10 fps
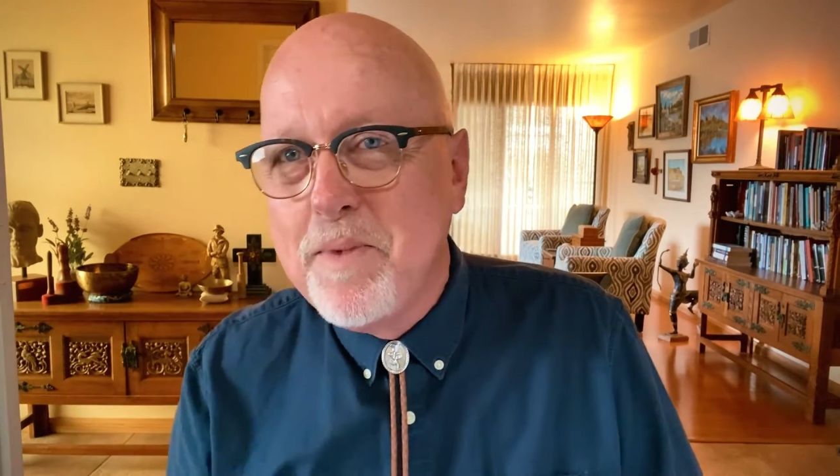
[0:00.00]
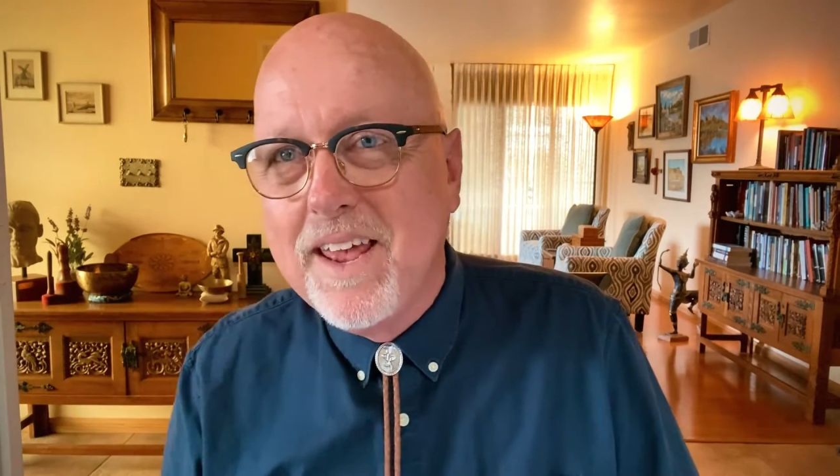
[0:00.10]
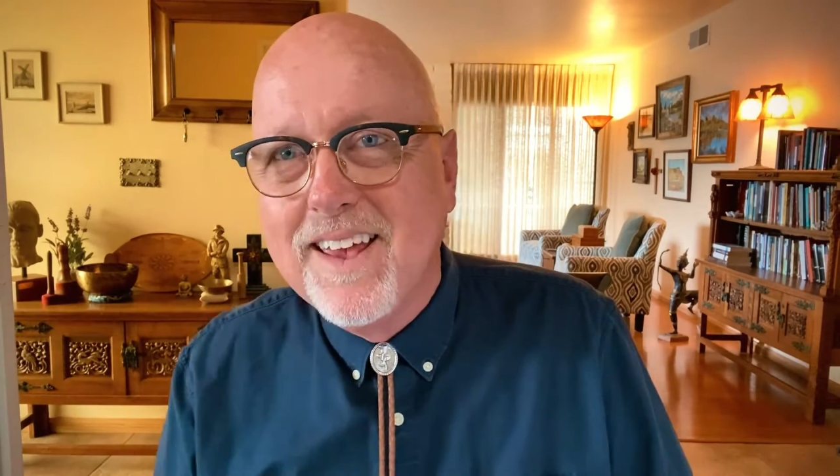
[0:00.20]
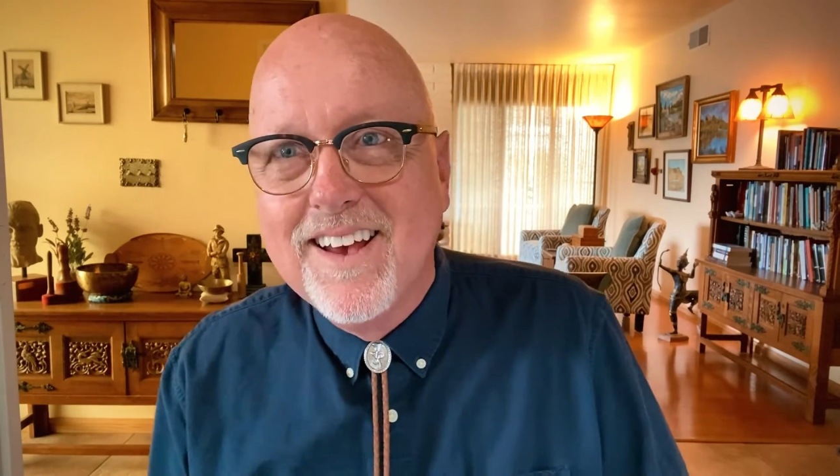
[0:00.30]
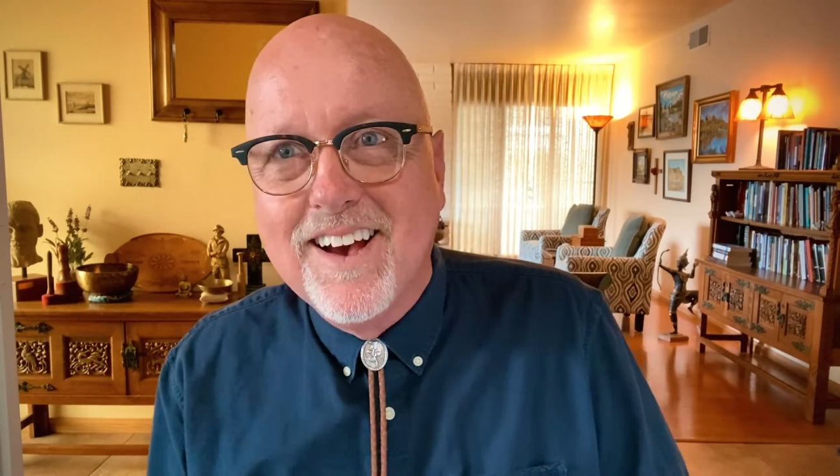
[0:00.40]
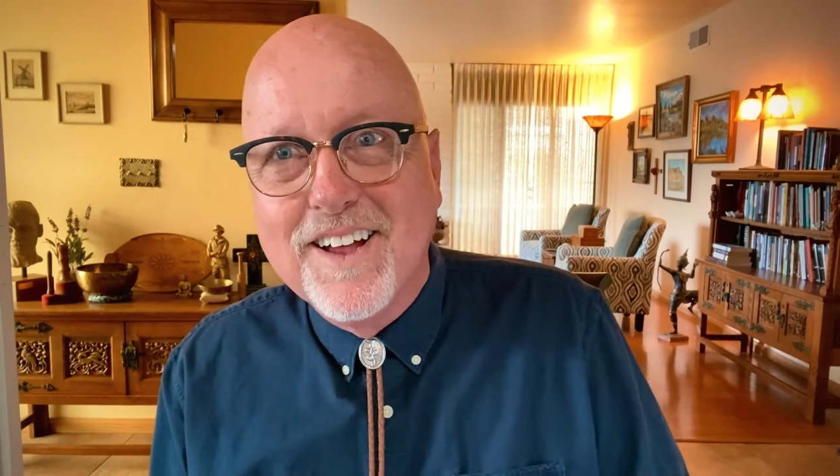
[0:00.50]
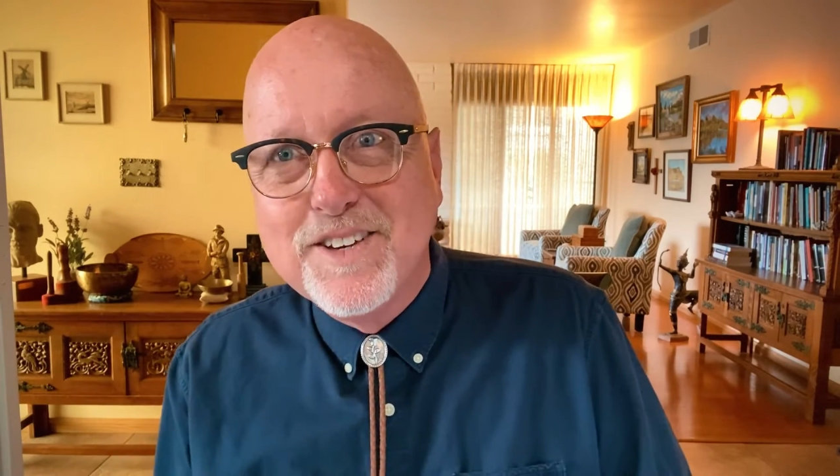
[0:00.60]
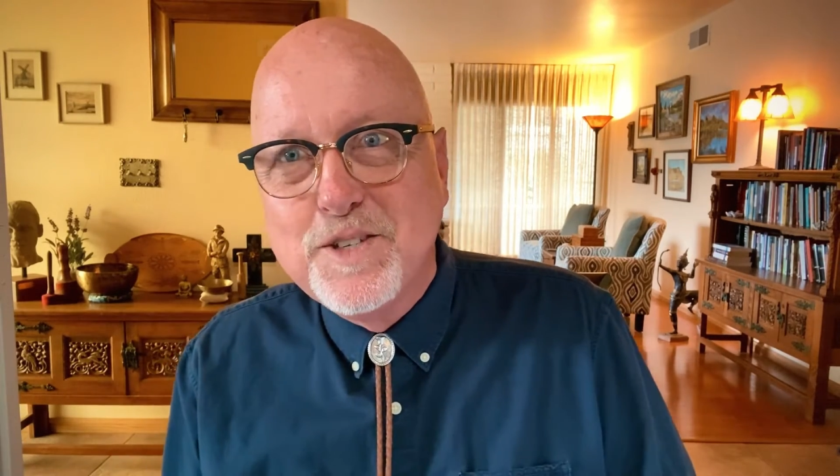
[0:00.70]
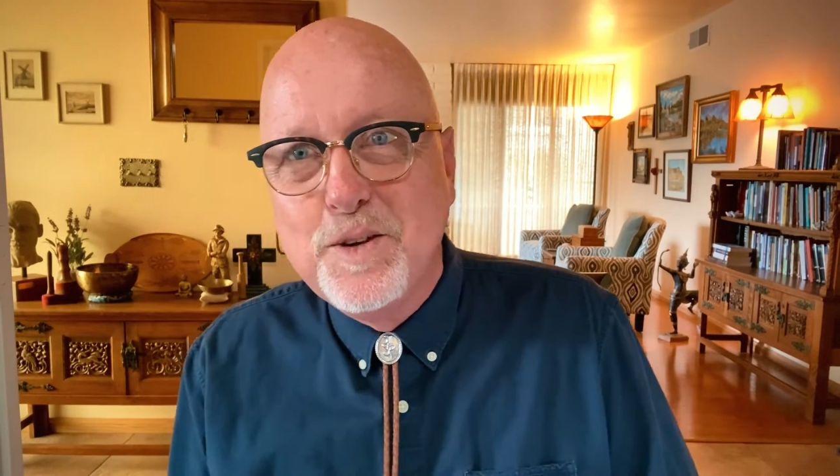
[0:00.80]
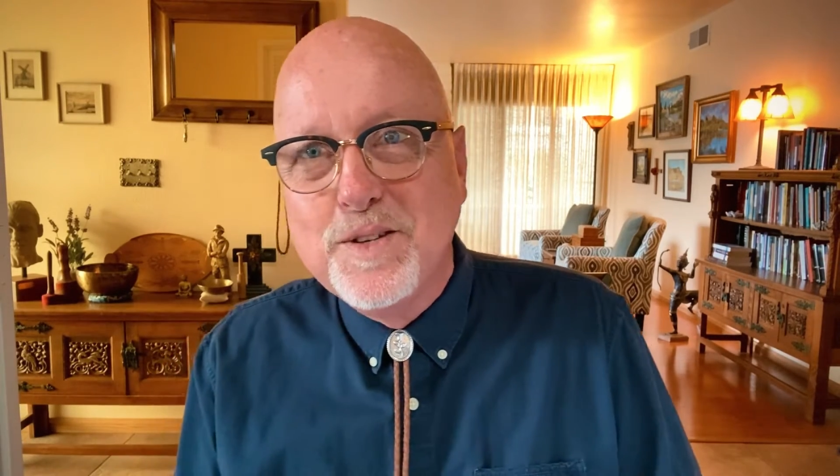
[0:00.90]
me on
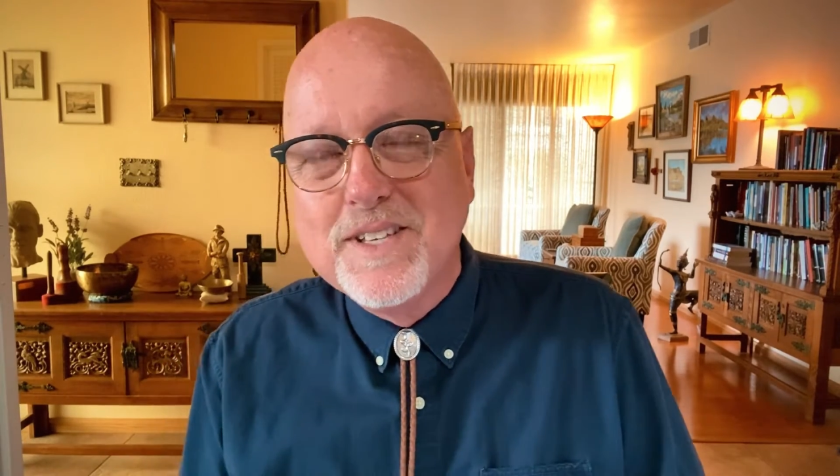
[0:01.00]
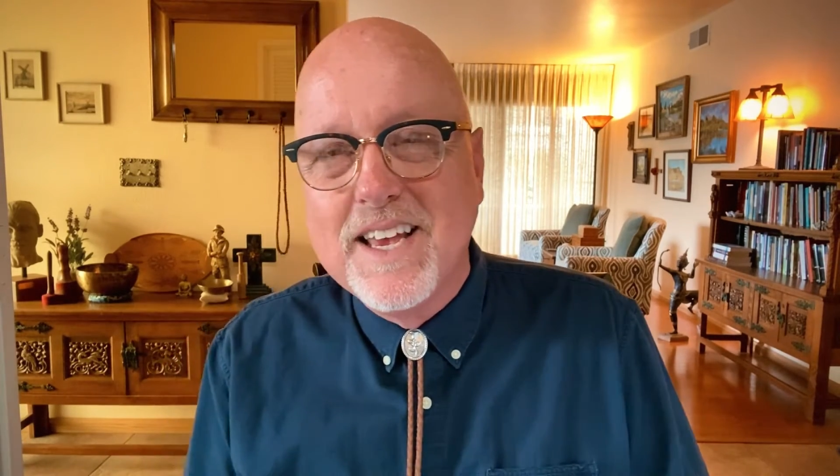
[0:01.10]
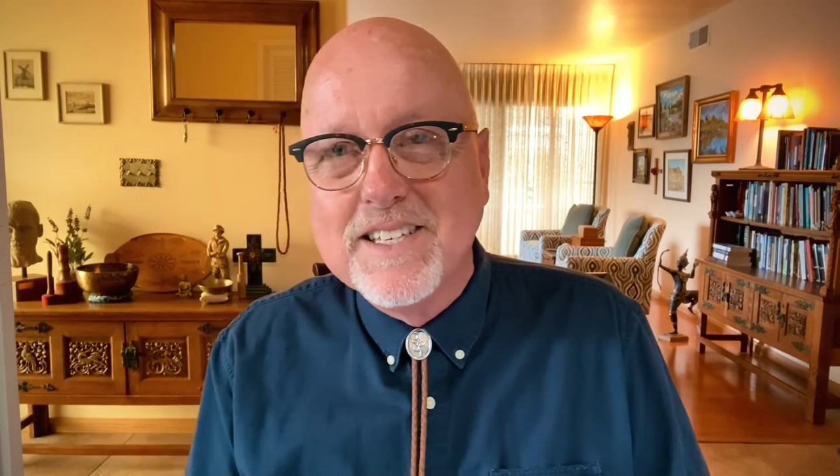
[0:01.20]
Tuesday,